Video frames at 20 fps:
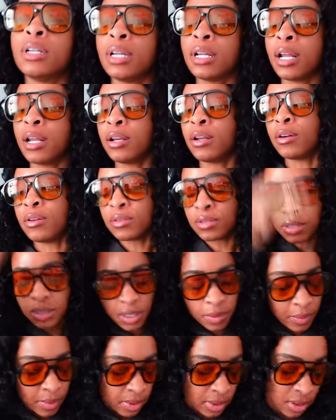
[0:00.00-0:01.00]
And I know
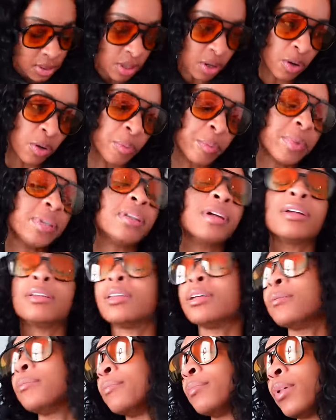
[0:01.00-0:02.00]
someone told me that
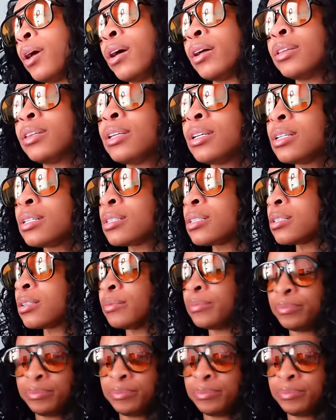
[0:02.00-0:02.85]
they bought this.